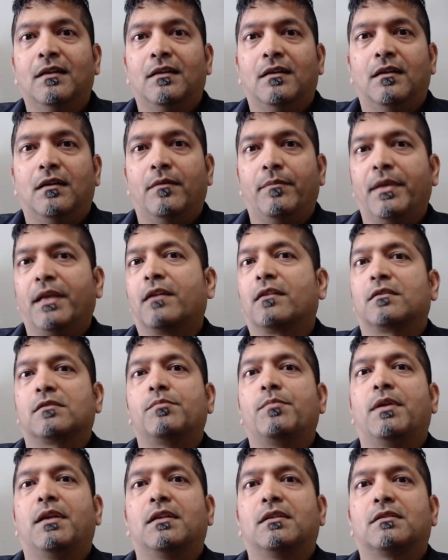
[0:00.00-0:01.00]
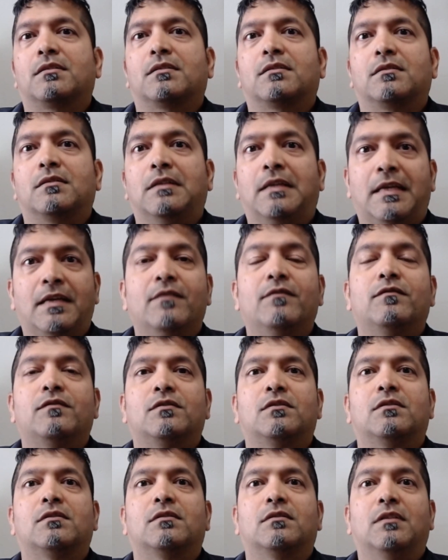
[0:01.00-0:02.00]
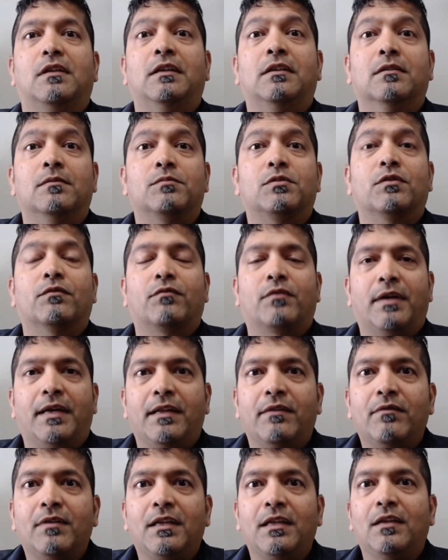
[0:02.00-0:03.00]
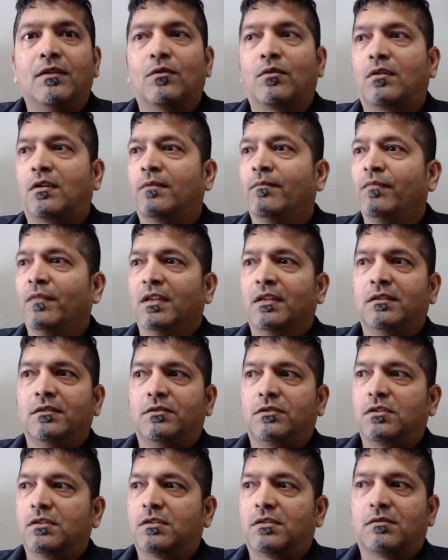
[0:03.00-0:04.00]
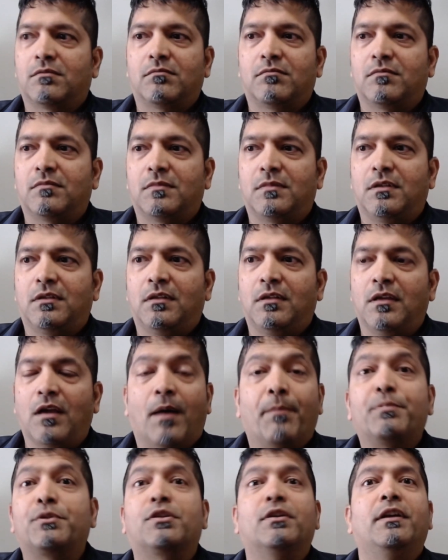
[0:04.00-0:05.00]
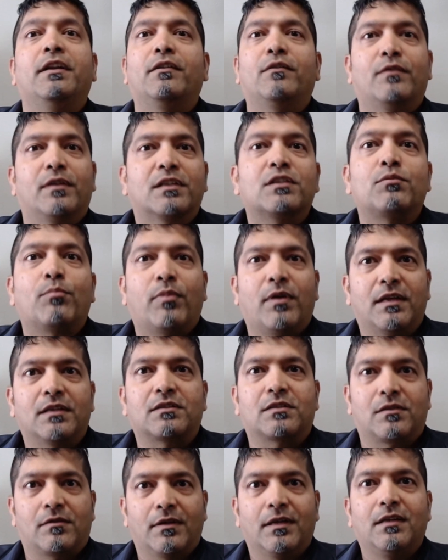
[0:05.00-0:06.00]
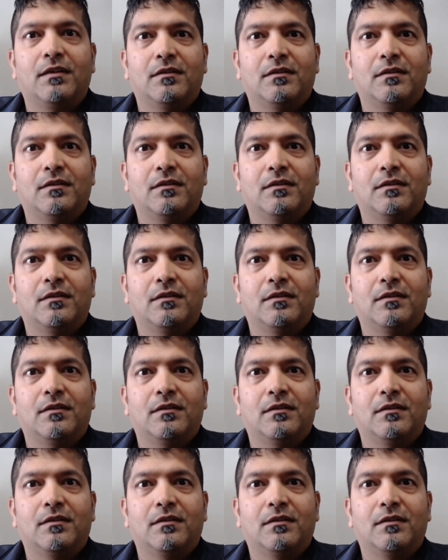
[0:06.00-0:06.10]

a makerspace gives in terms of creativity or just the opportunity to express, correct?